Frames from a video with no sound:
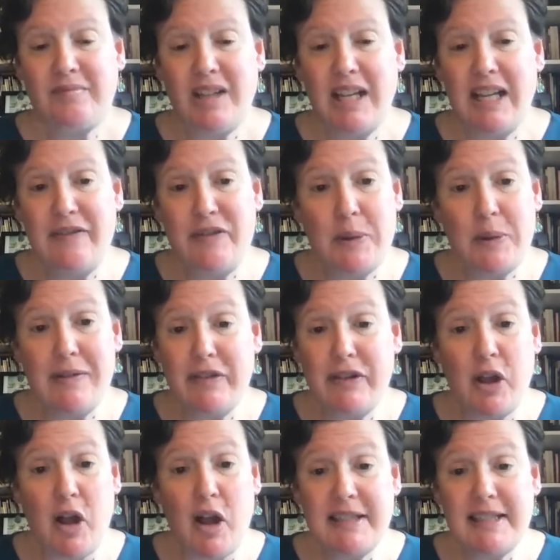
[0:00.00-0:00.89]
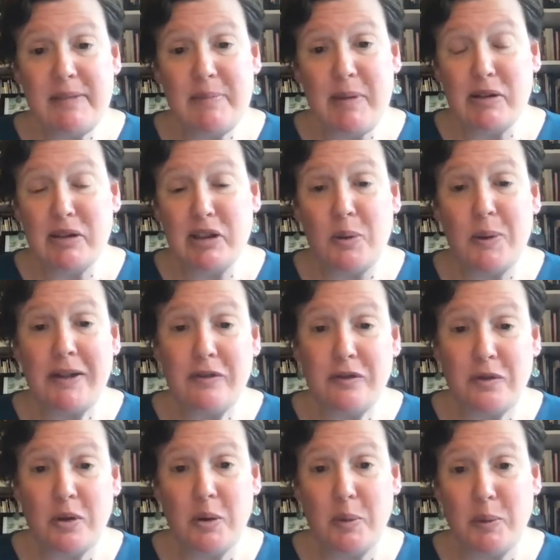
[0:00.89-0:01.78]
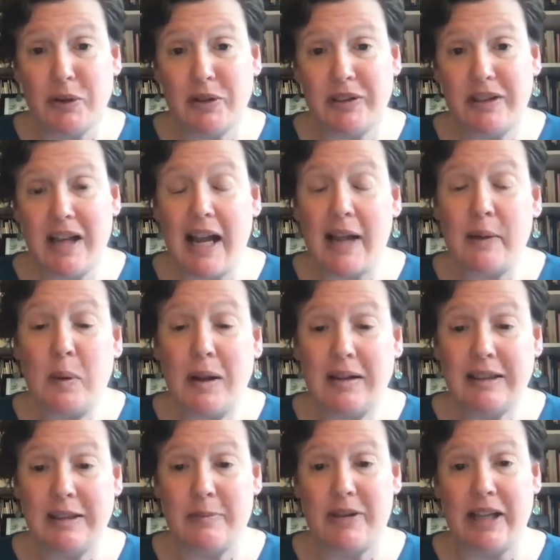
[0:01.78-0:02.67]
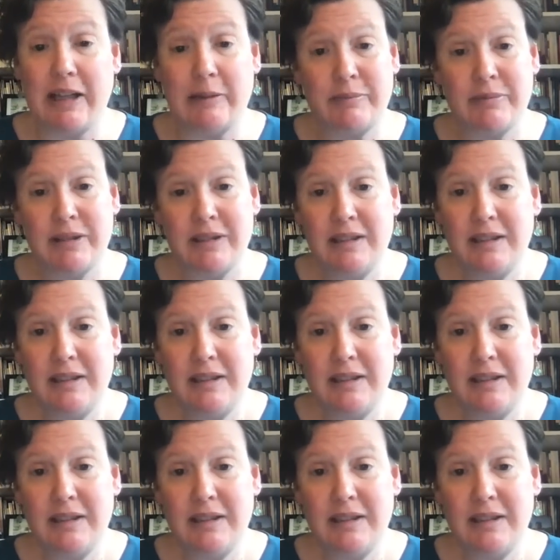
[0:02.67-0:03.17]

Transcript: If you have thoughts about going forward, I welcome them.